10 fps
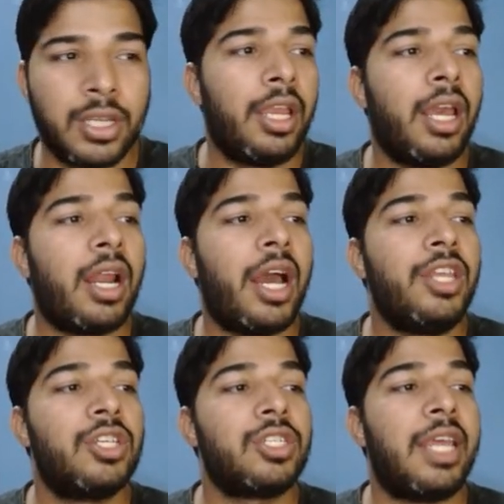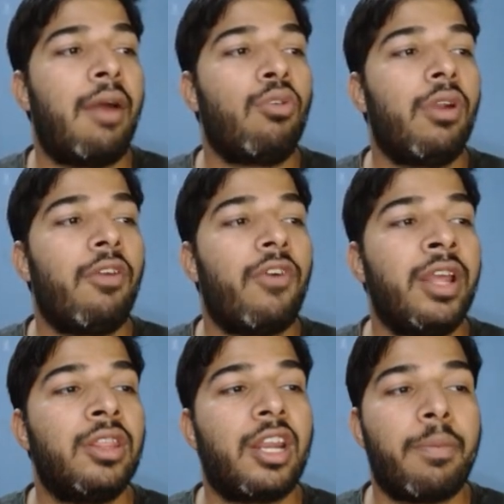Here I just have to
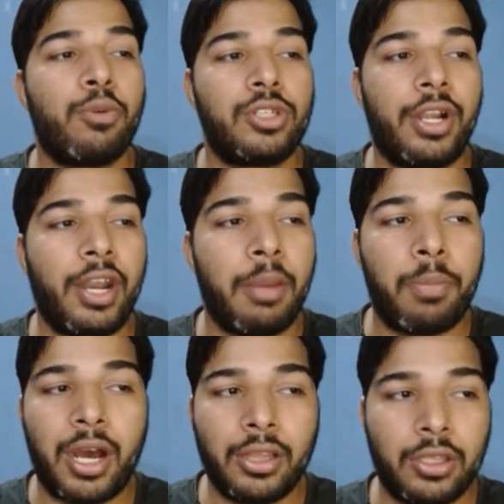define the repository path